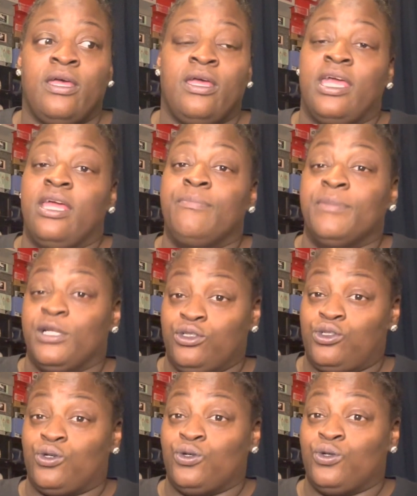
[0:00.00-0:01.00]
in middle
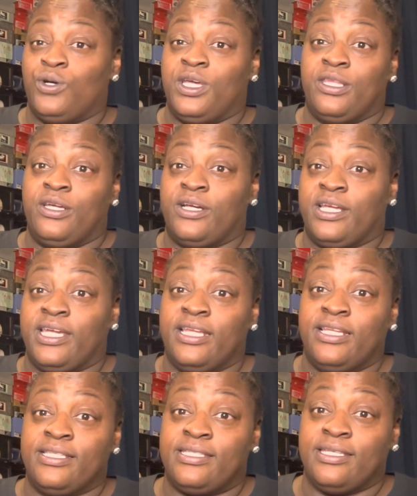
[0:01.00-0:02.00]
school, and they're
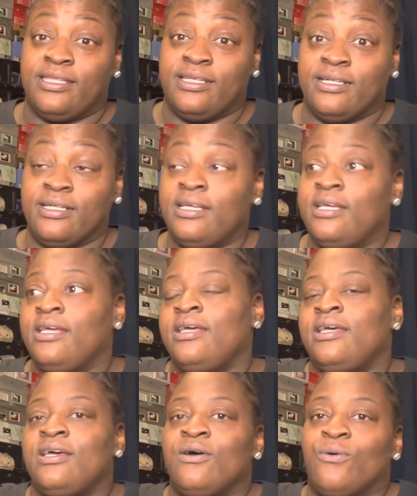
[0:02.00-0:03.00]
getting into the
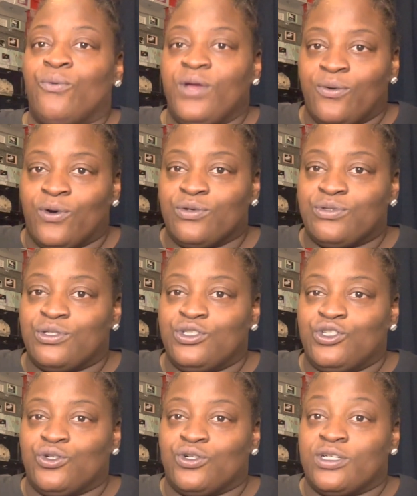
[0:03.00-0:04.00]
We Want the
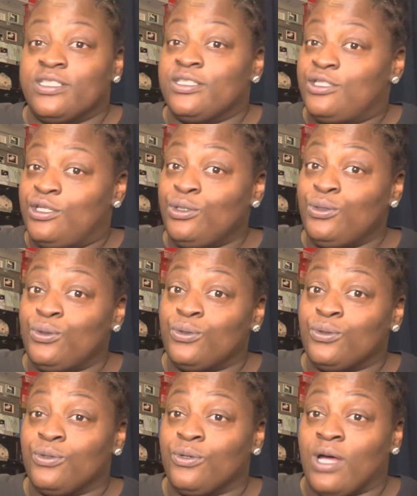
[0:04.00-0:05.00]
Jordans too.
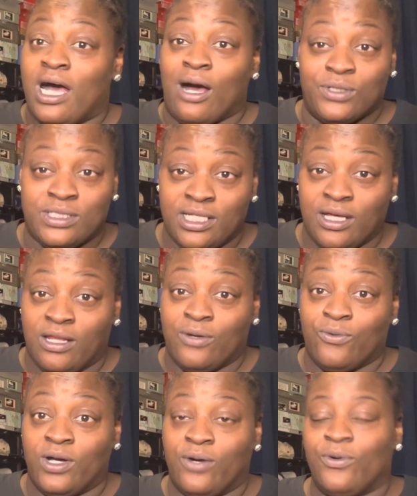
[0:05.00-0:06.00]
I was the only
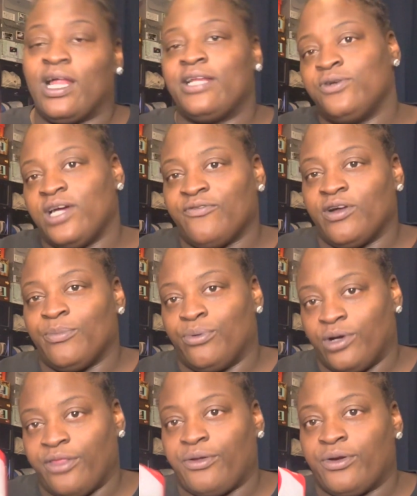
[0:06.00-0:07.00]
one. Well, I do have a
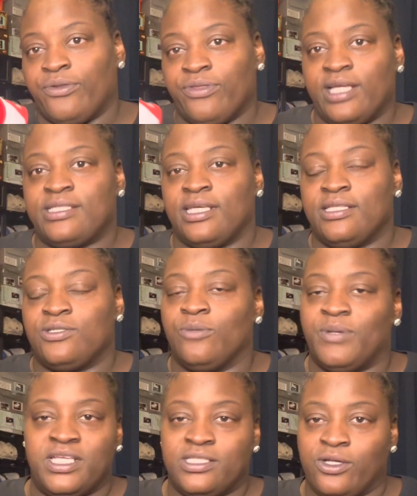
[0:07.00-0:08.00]
brother that's into it,
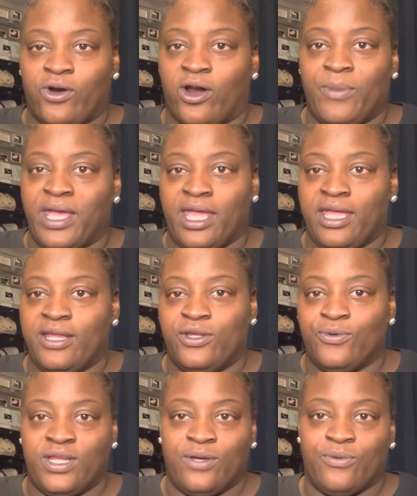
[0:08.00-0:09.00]
but he's a grown man. He can do
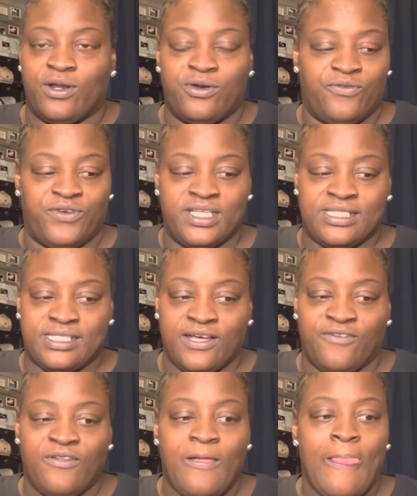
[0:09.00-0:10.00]
what he want to do for
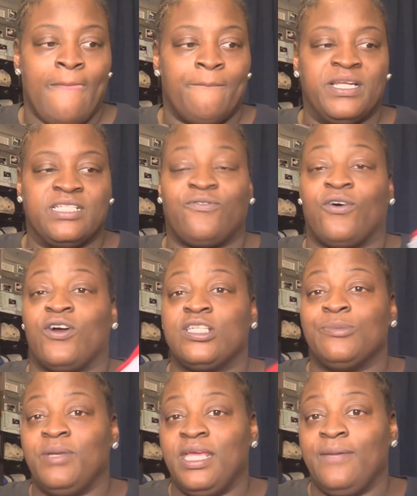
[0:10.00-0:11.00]
himself. But as far as
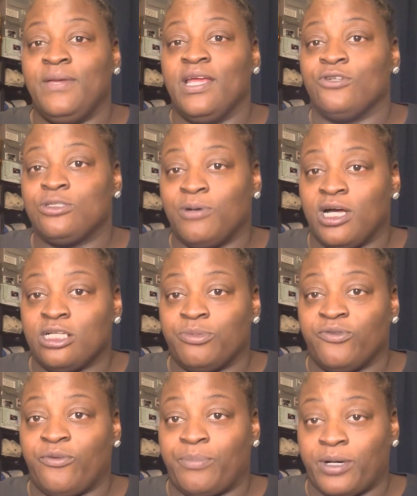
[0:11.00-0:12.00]
me being responsible
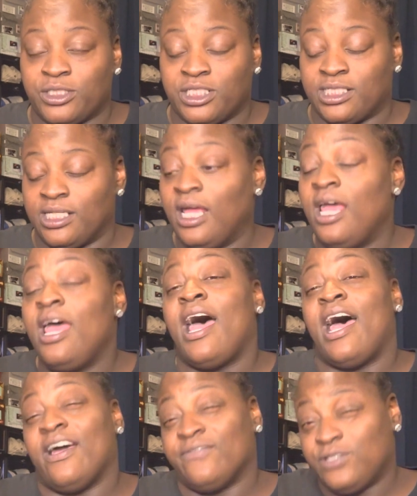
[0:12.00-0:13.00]
for purchasing,
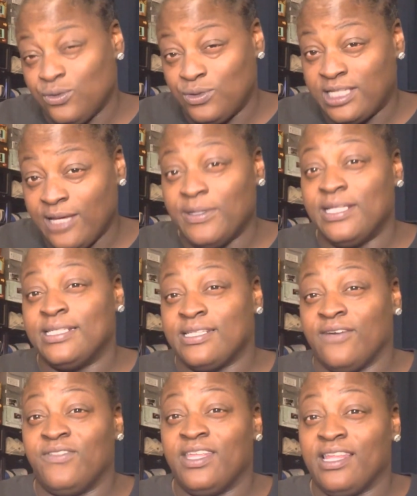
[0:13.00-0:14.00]
I have two siblings
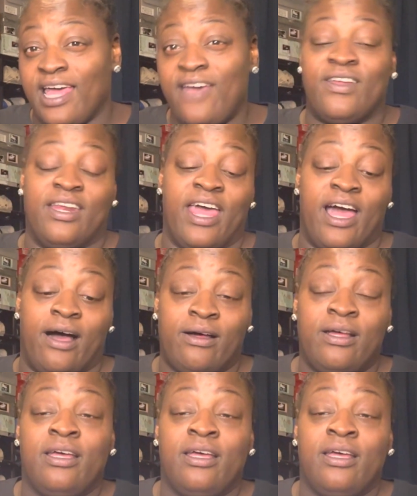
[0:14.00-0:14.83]
of the 11 now